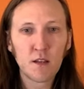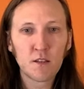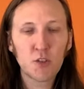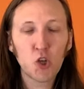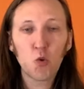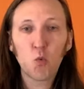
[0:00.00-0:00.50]

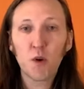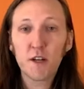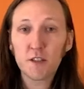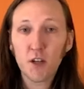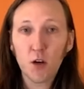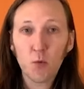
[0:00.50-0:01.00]
So what
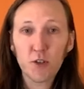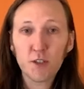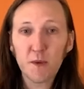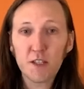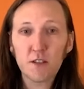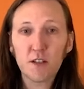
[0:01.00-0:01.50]
does our
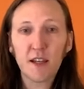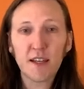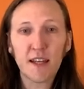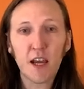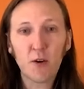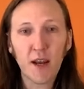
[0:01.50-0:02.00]
workspace look
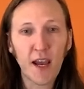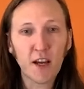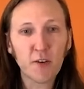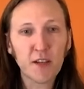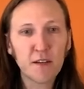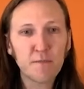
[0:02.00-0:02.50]
like now at
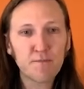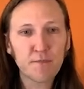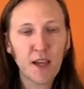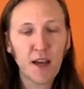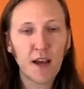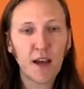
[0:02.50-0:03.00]
Agrian?
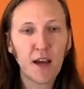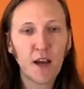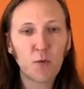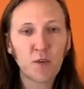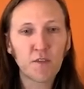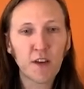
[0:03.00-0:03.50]

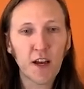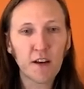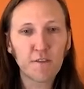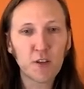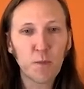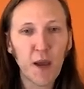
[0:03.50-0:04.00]
We've got a
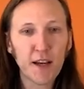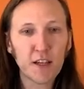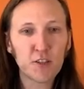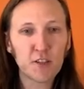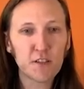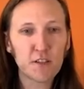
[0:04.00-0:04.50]
few
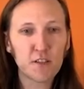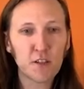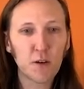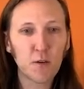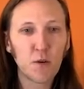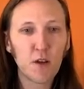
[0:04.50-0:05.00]
packages.
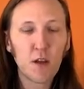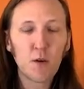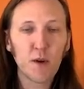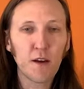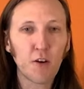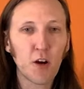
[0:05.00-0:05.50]
So
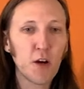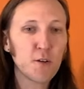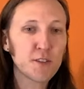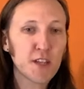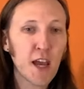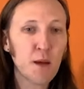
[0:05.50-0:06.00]
we have our
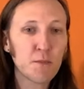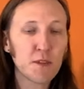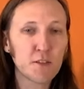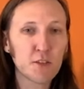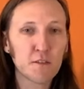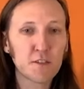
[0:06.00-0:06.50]
host app
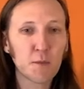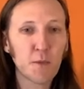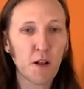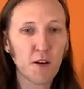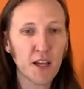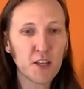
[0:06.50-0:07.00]
that serves up
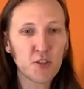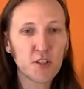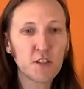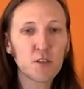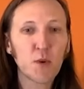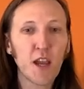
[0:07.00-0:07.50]
all our
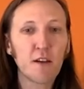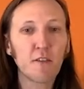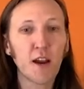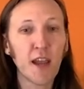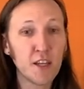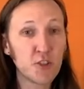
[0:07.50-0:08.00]
engines. We have
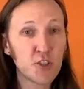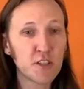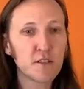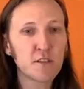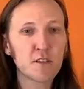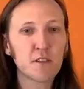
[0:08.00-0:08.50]
our
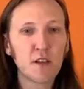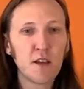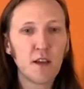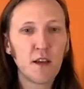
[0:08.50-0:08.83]
engines.